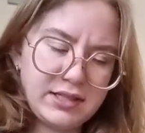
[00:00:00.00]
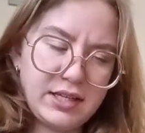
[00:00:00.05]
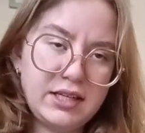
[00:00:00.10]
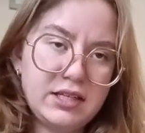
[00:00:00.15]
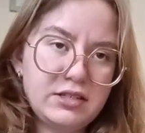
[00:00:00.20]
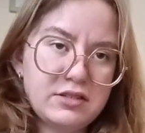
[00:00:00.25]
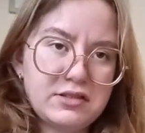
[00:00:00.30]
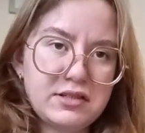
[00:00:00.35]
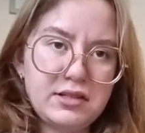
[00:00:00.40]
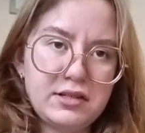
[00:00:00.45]
it
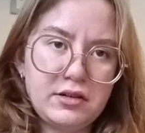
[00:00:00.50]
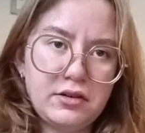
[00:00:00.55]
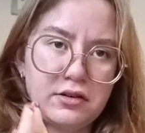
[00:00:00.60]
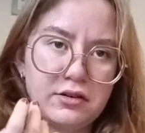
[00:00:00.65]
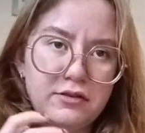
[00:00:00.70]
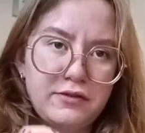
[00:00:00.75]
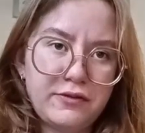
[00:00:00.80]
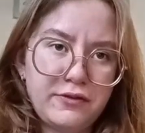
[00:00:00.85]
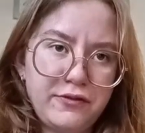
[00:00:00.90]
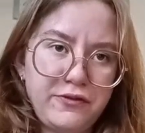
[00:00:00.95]
doesn't
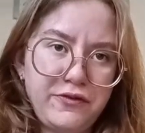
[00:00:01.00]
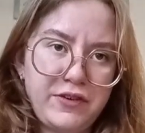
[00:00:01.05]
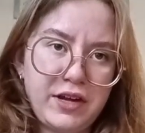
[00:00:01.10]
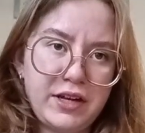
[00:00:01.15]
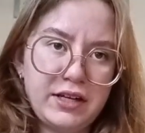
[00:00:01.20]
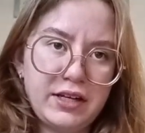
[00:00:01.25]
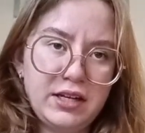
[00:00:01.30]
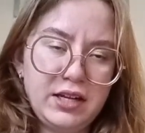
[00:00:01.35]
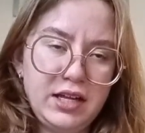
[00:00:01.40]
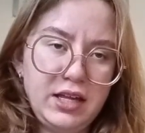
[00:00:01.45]
look
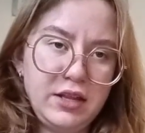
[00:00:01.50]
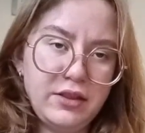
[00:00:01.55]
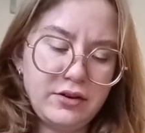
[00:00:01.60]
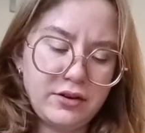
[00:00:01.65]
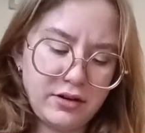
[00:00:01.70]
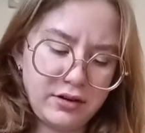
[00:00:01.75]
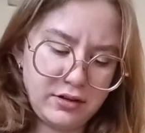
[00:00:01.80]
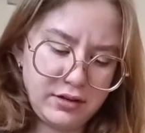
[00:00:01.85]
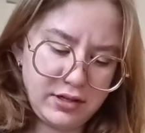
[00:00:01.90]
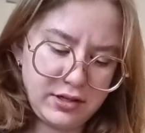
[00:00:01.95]
fun either.